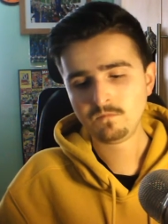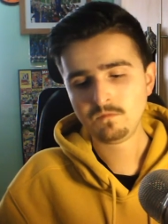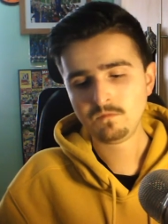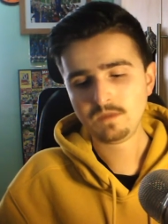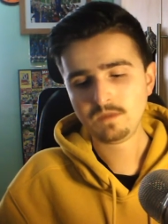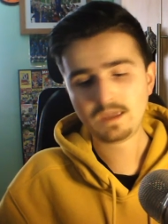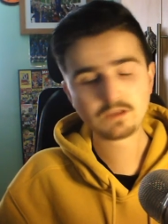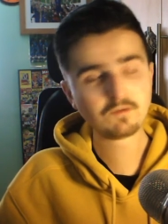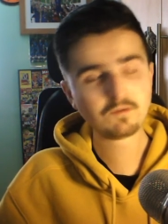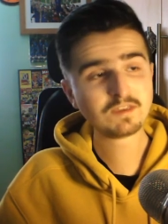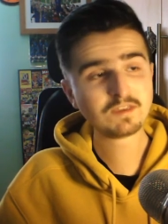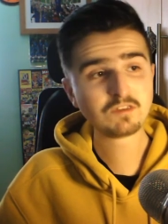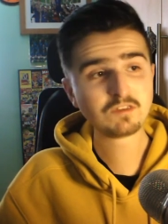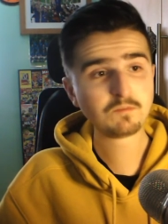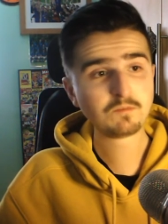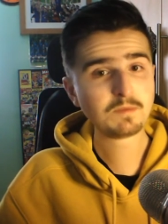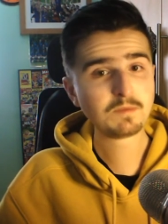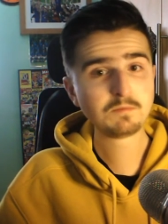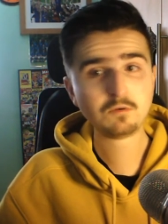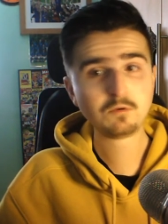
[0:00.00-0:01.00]
And credit
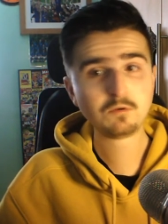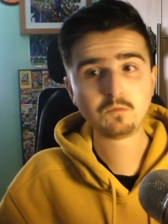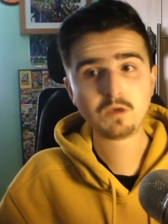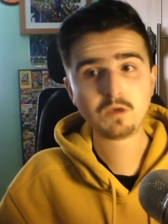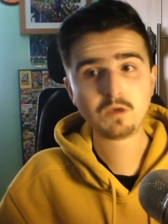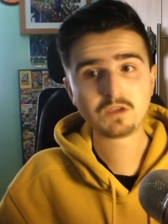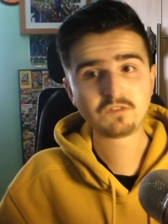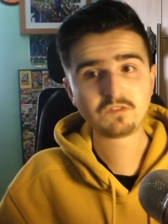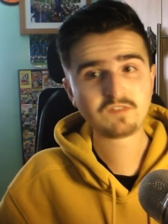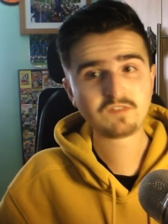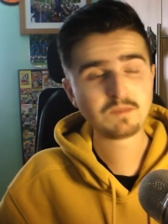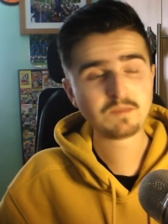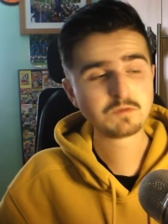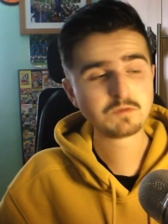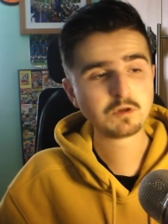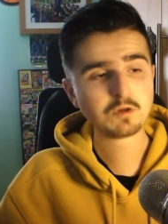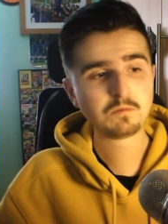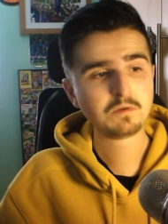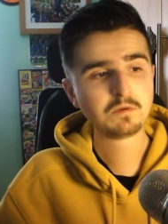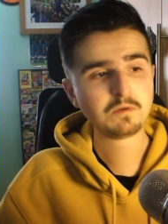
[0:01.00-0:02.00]
to people who work the same
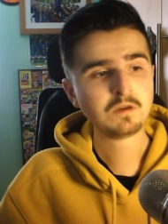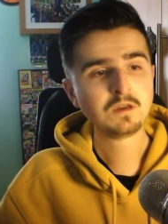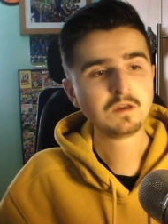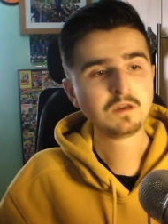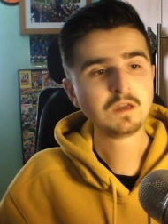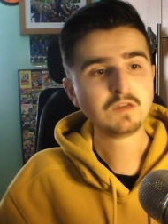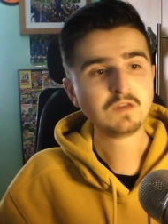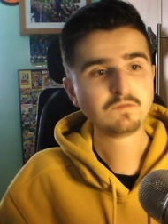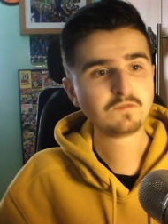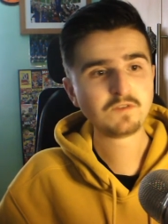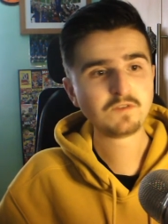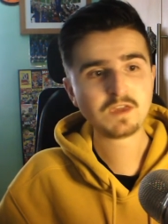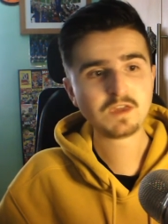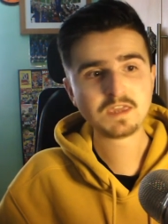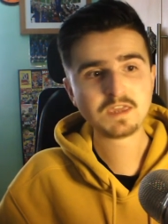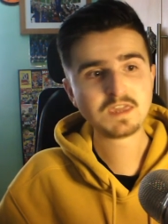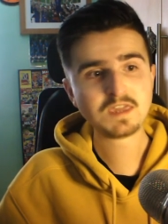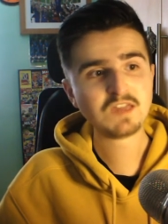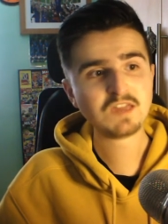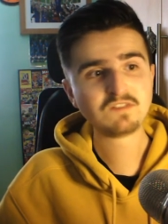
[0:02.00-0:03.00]
job for
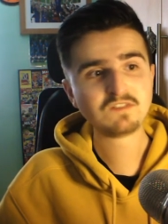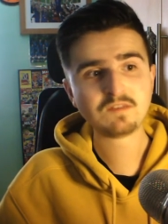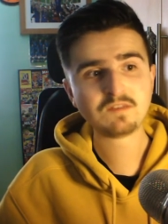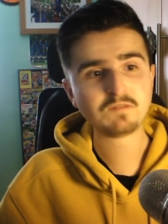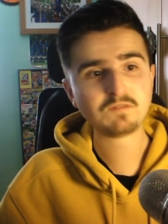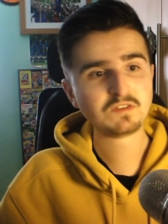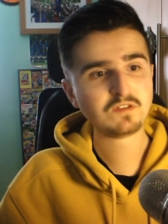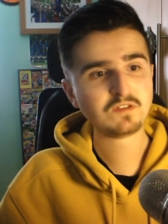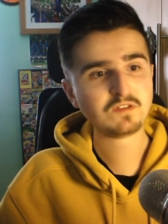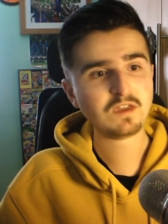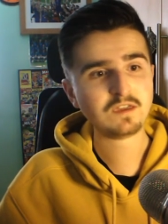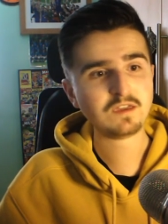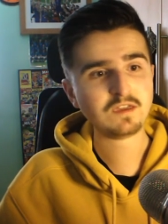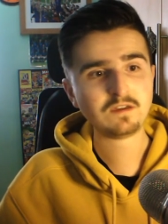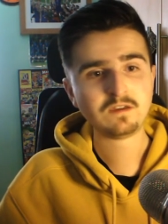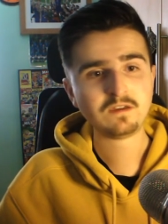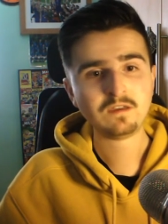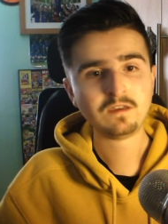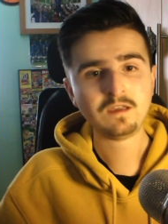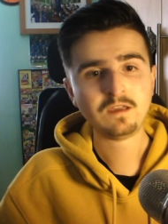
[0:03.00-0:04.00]
30 years, then
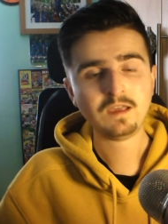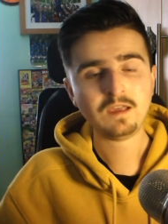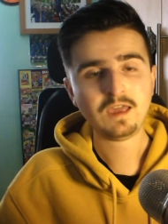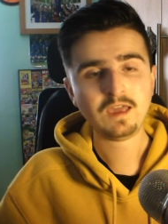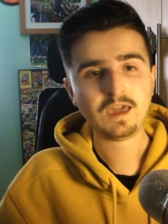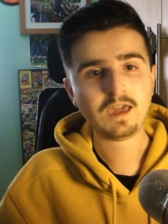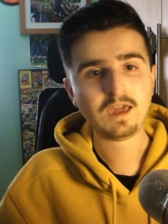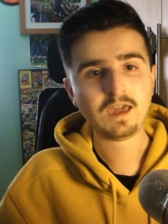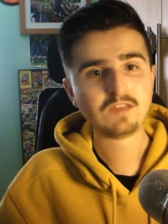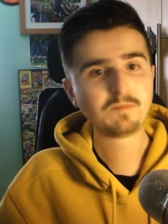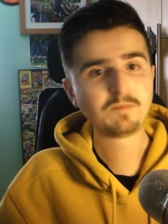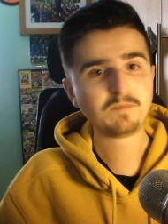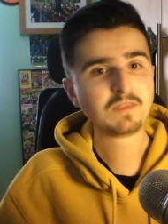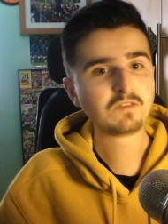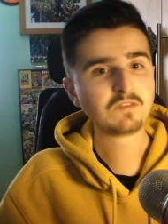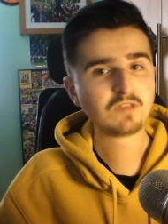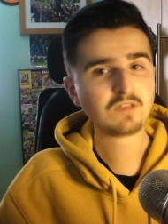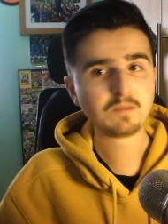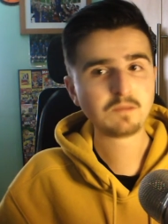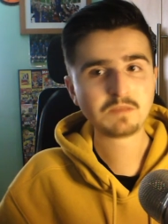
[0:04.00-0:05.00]
retire and
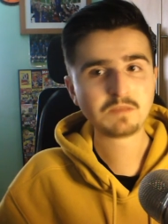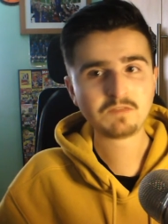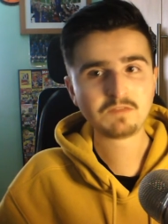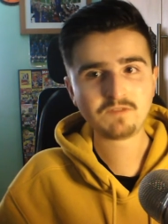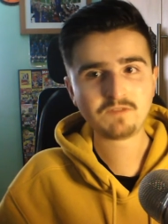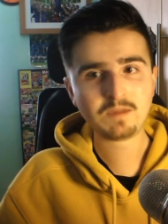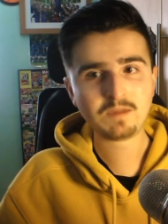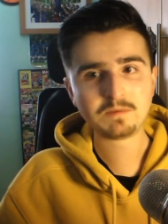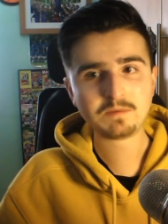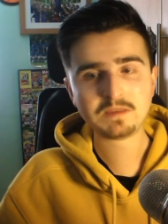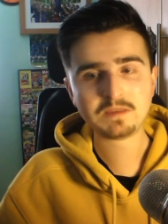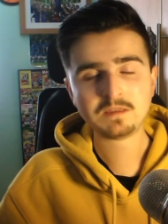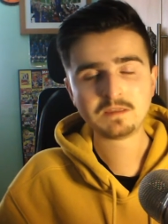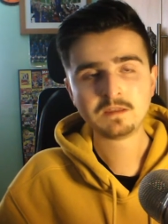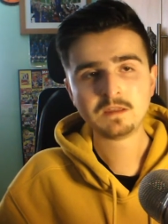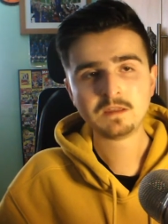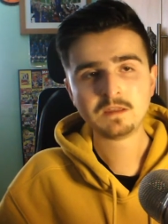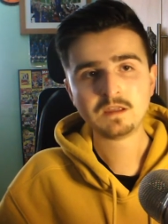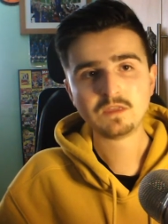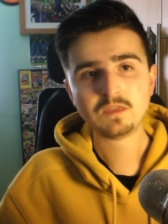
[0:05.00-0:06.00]
spend the time with their family
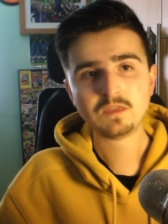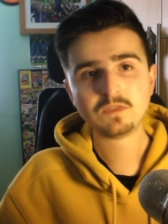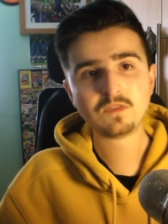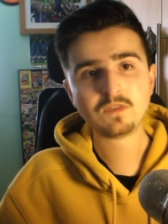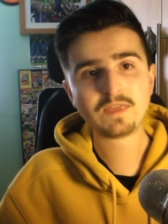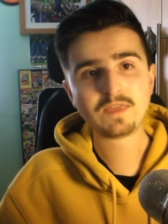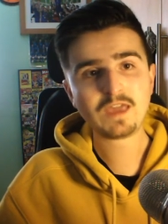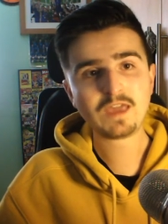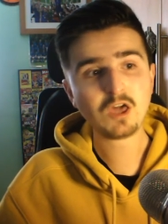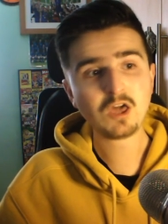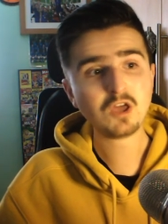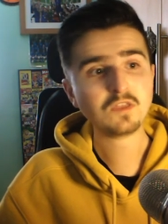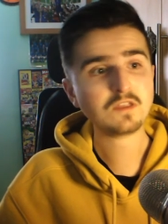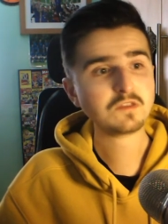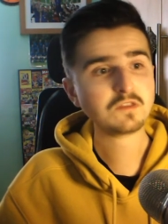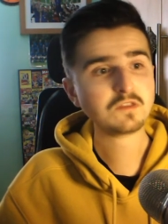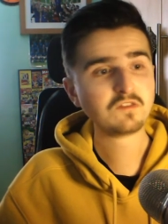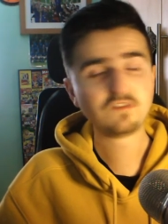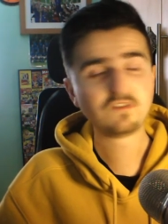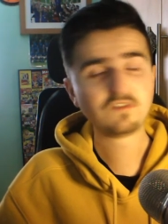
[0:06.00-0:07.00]
that they earn
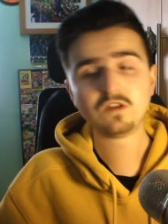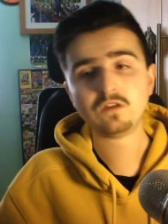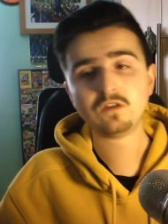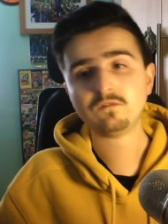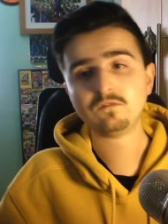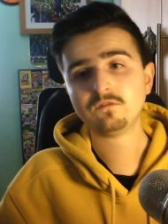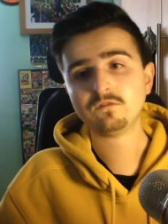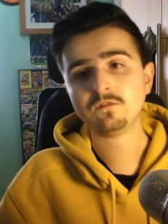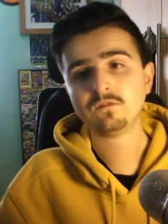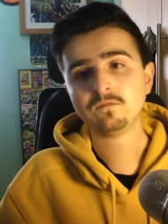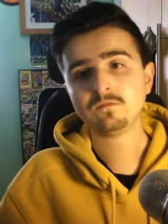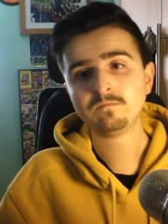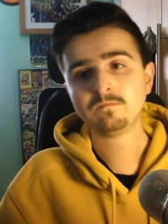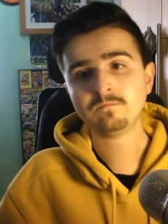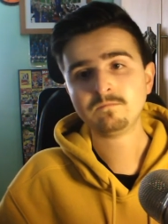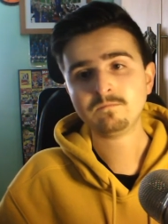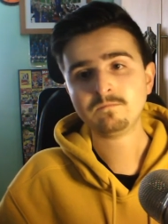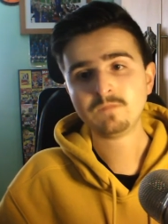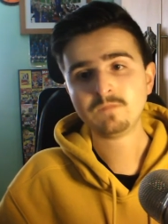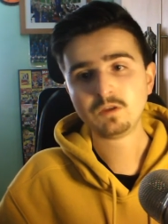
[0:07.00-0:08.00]
and deserve.
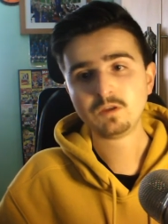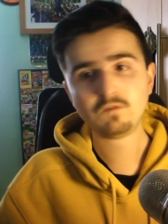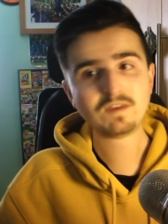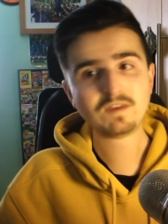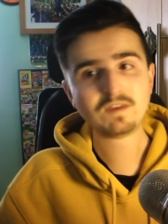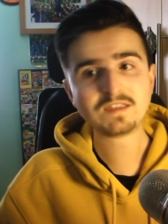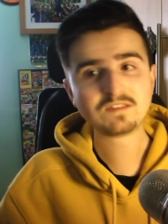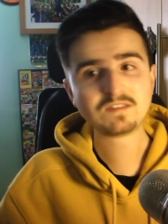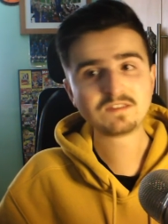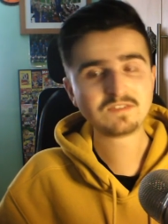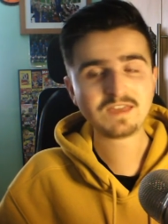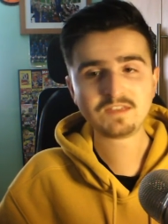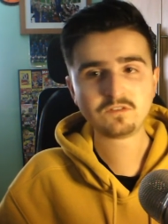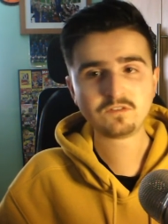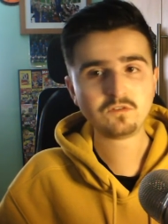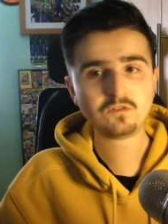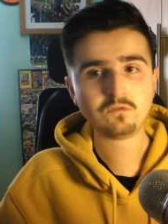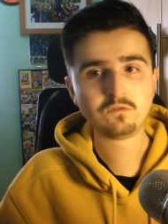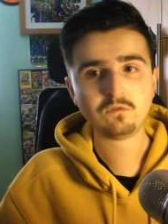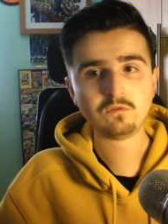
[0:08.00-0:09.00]
Credit to that
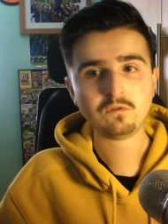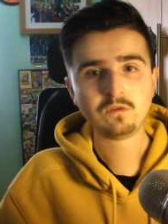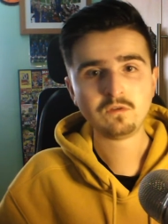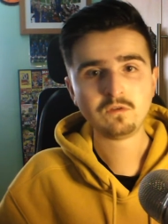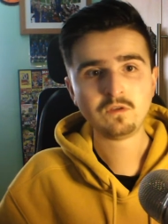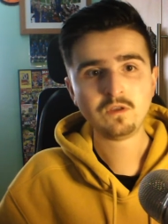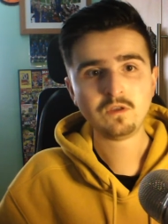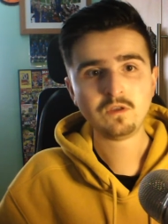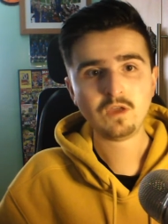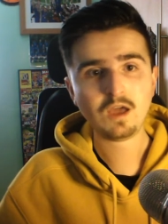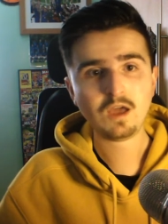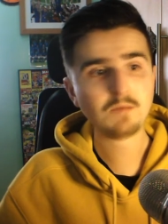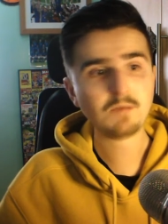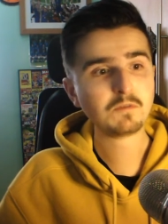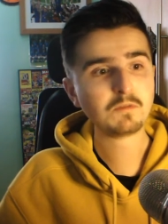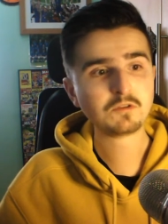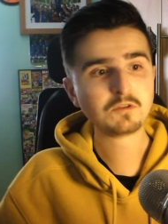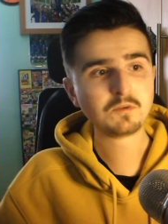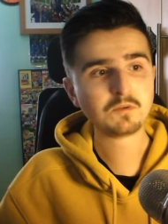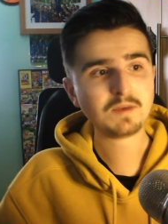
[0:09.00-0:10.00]
too. I'm
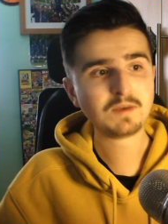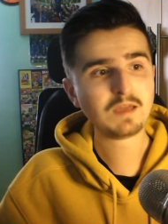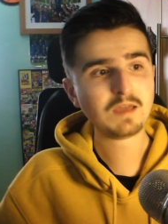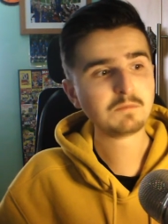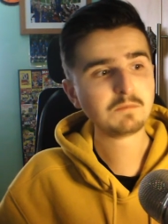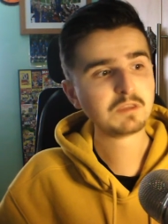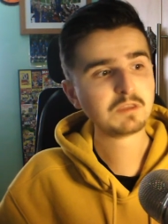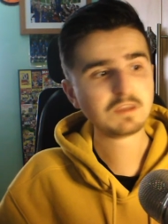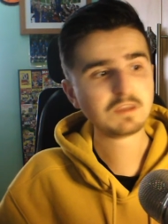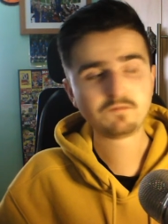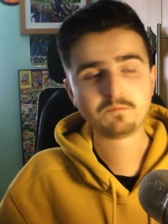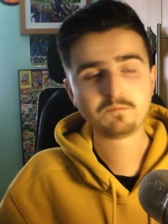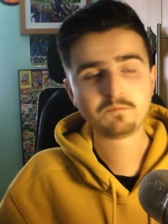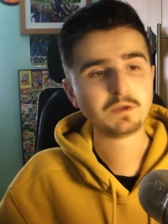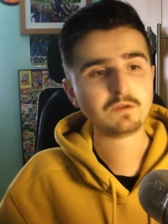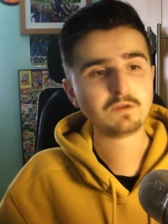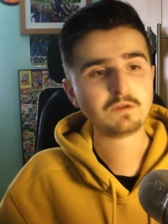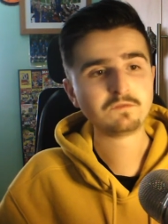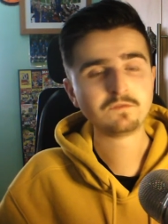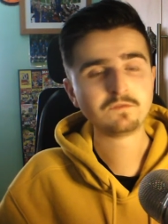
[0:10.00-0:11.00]
not doing that, I'm on a different
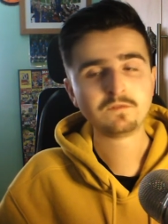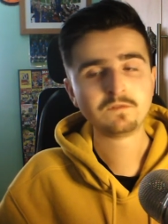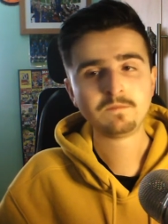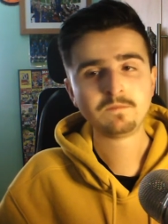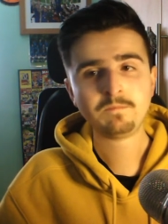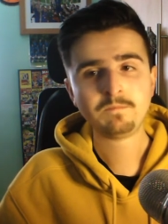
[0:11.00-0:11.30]
path.